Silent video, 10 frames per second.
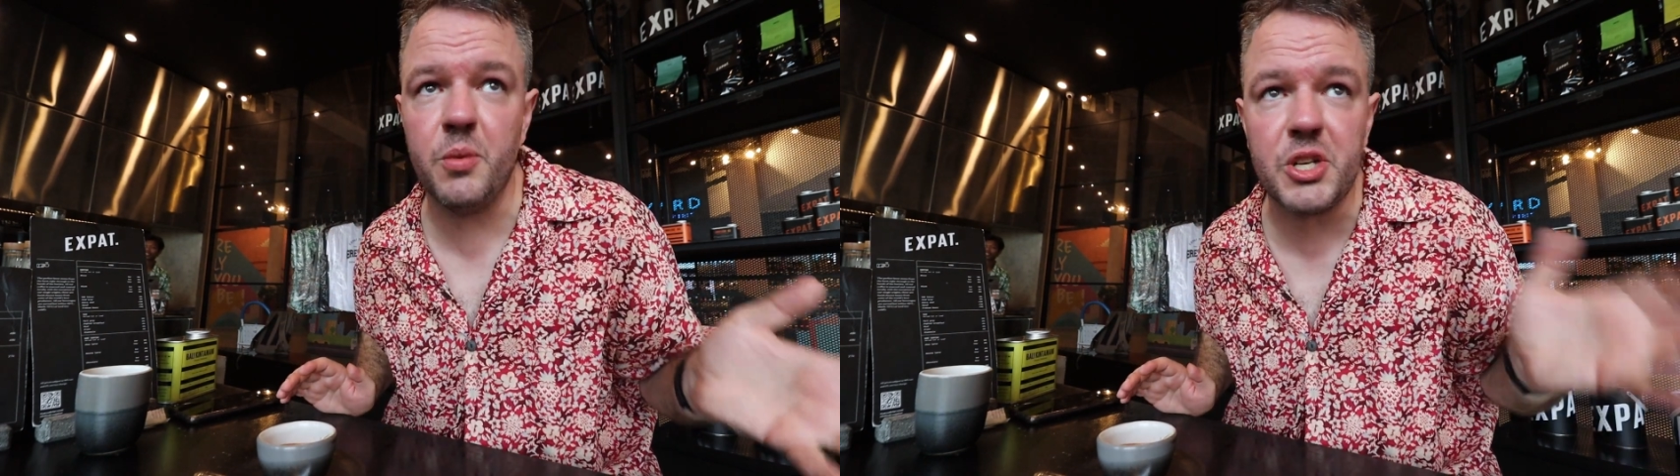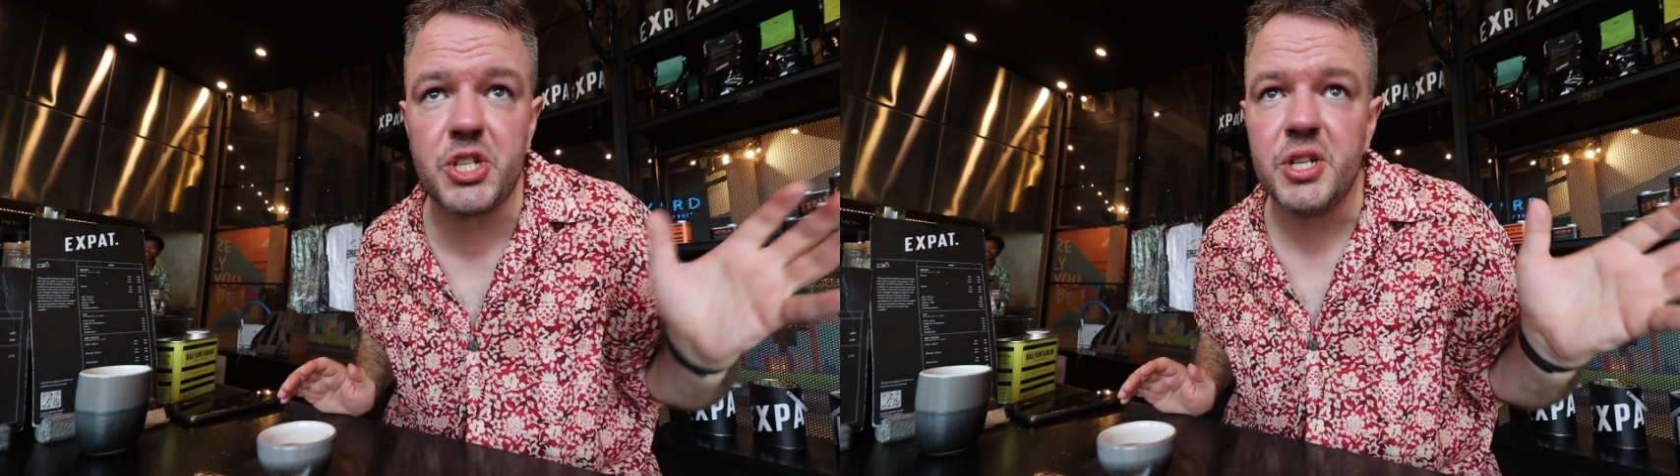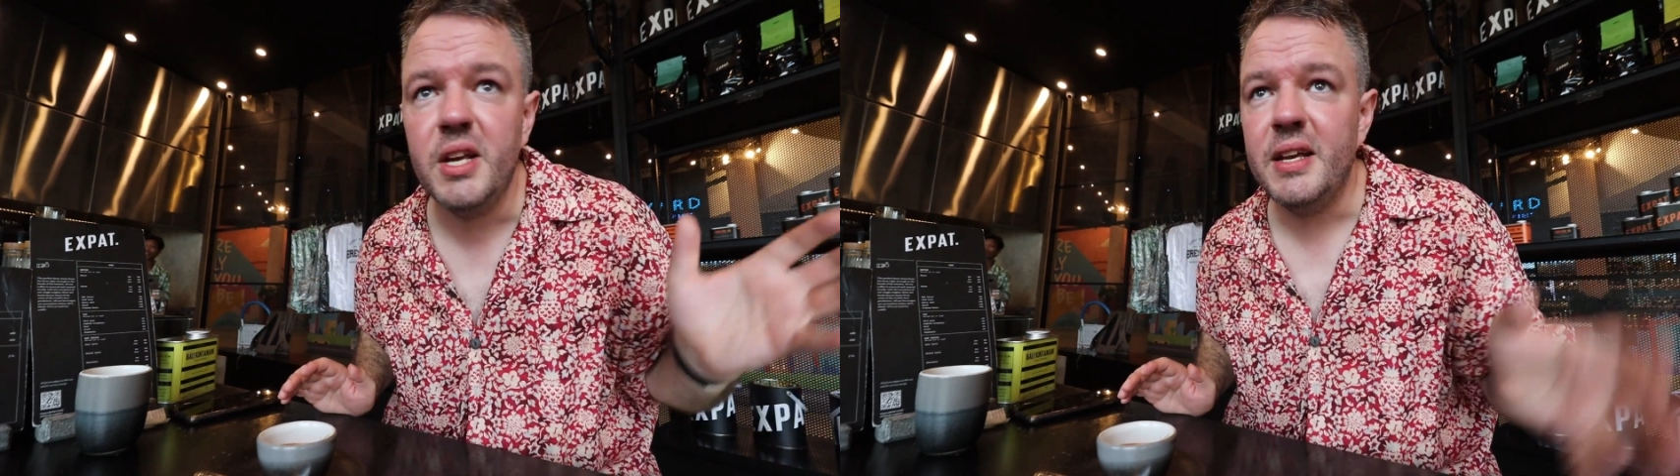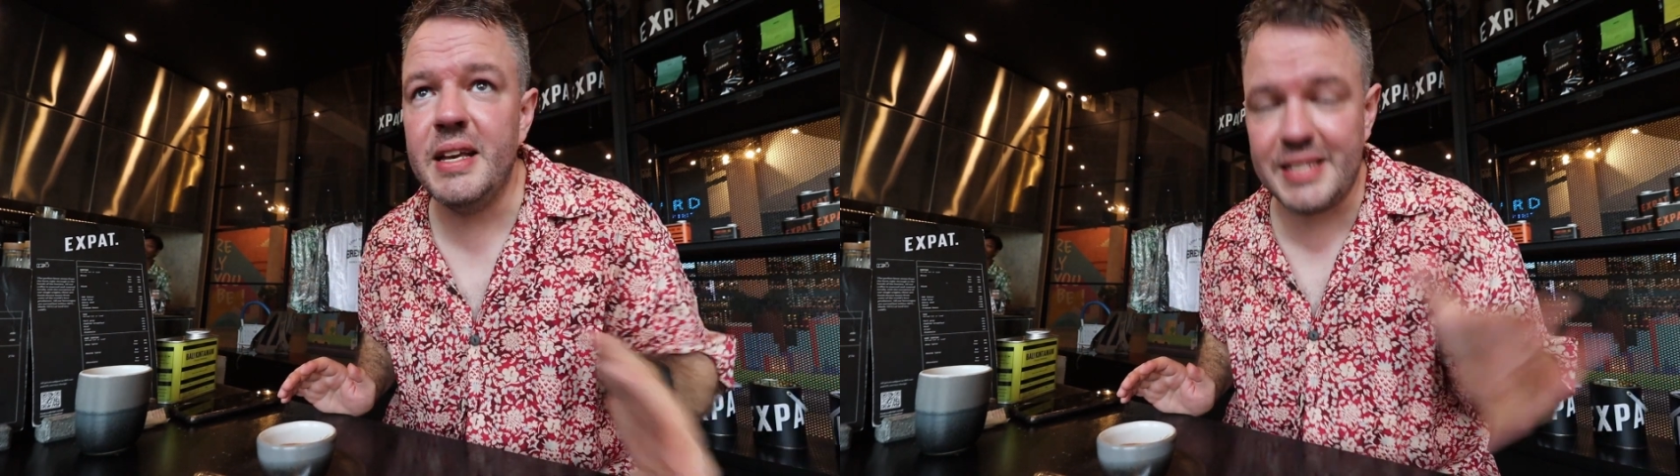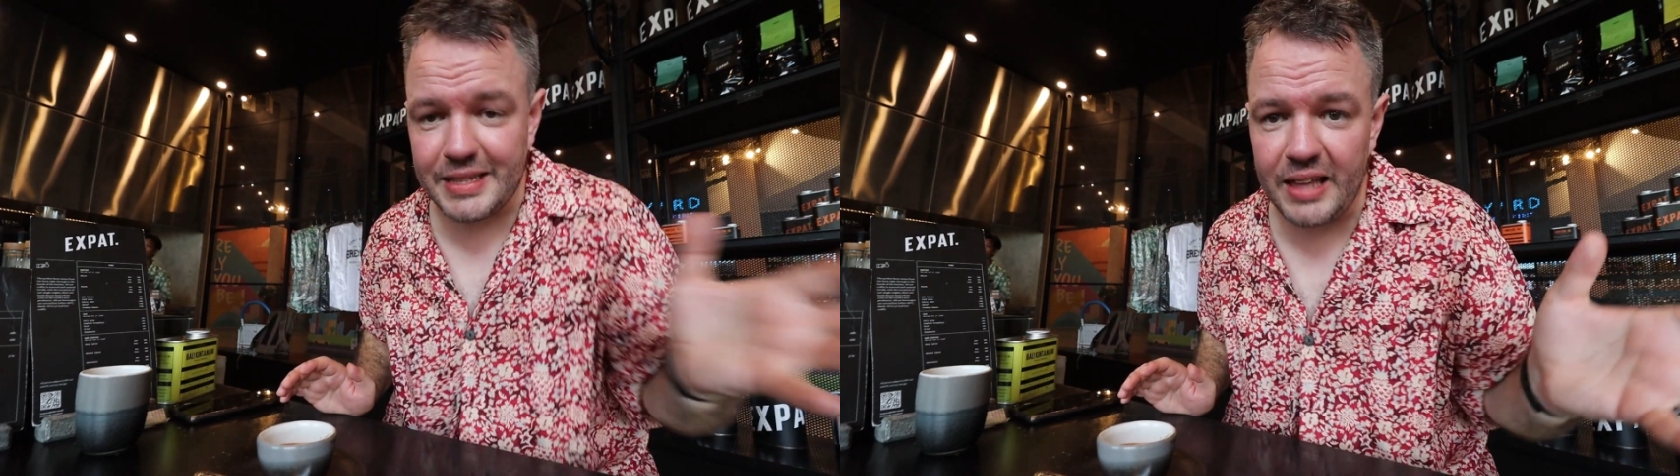which
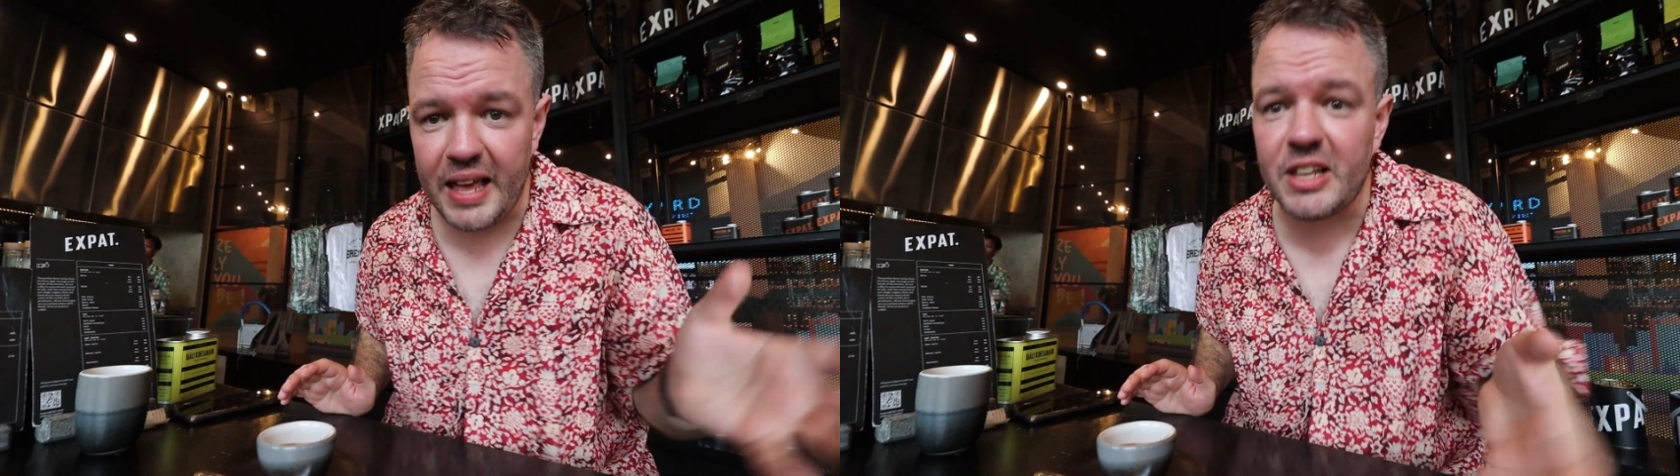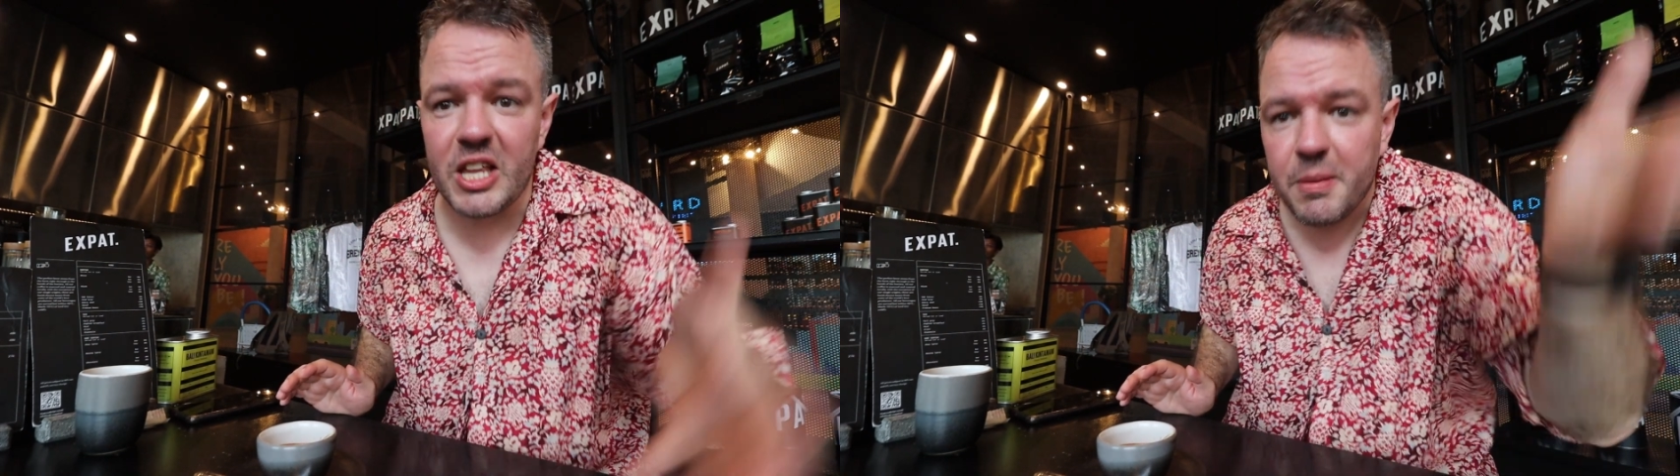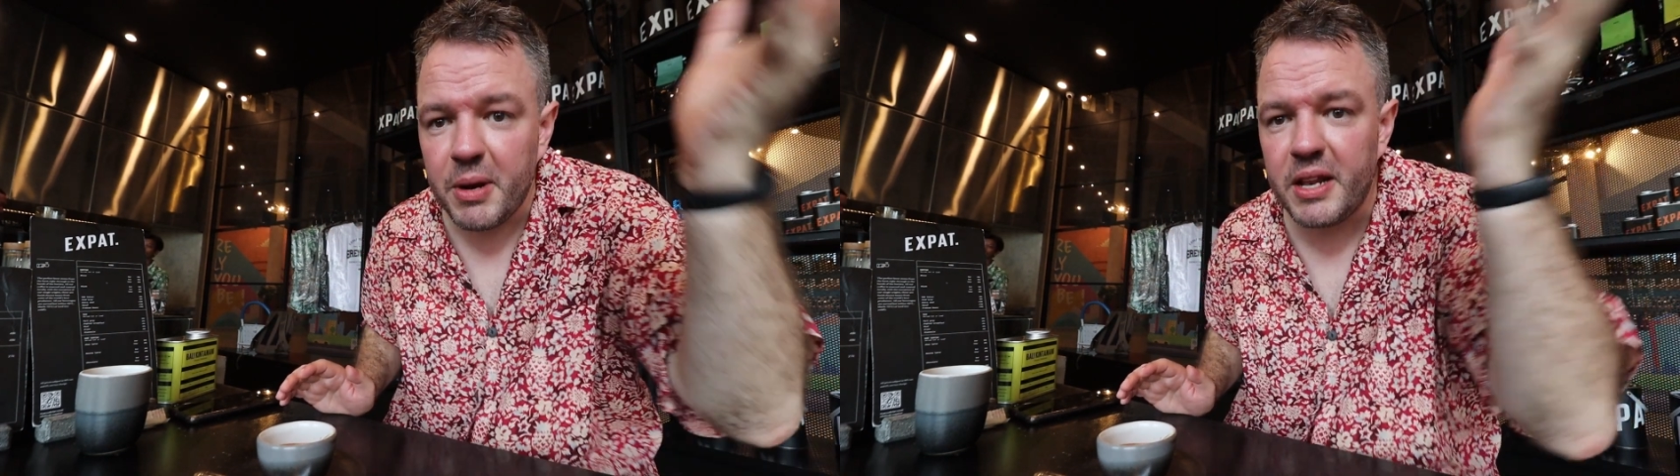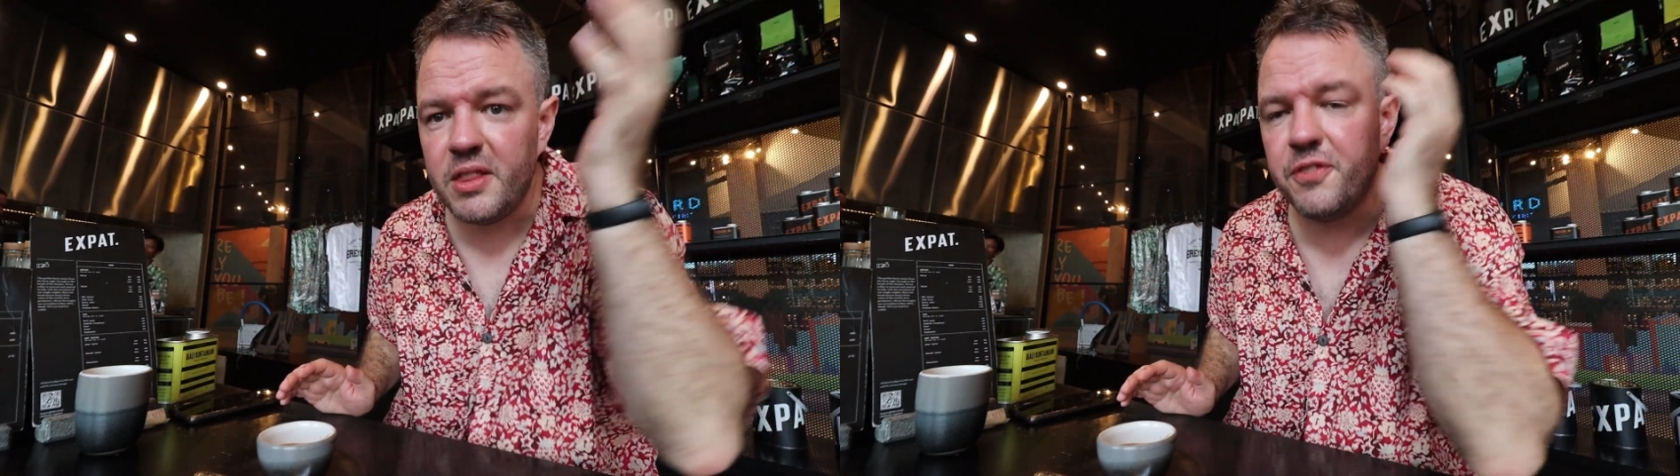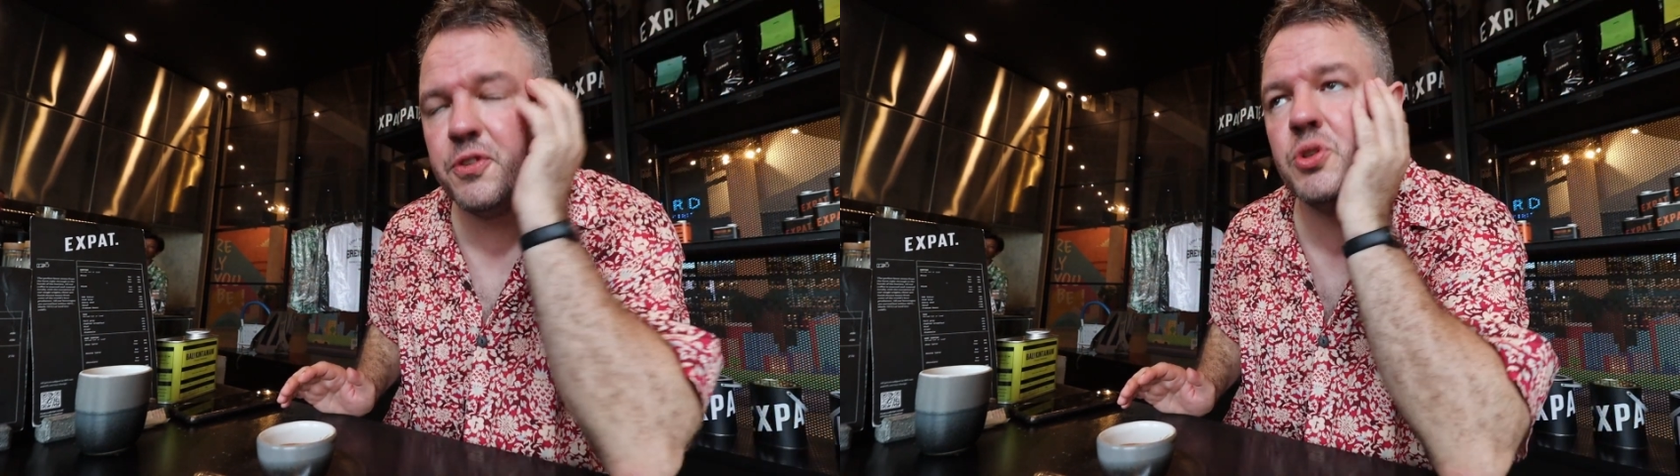isn't likely, but
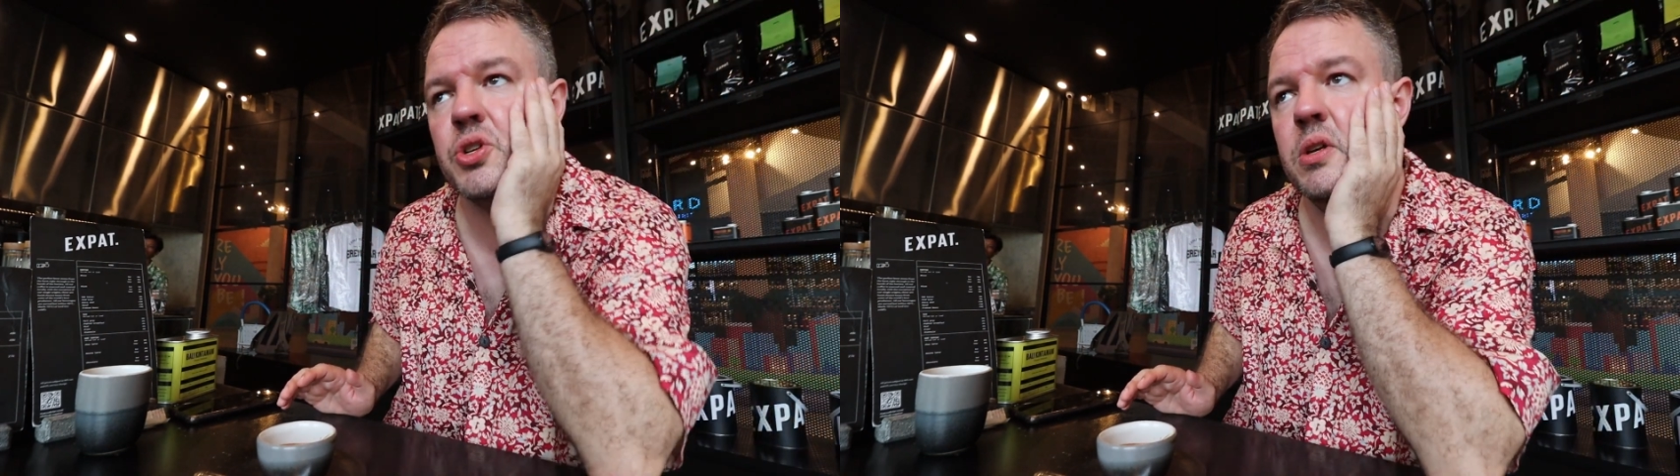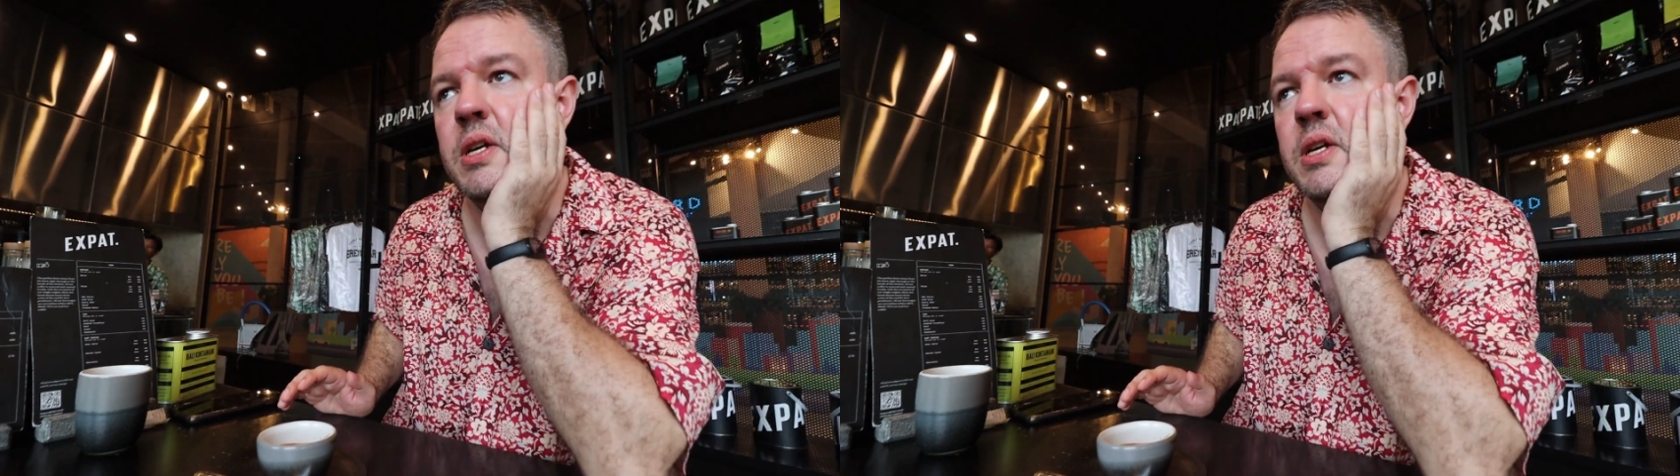in the future,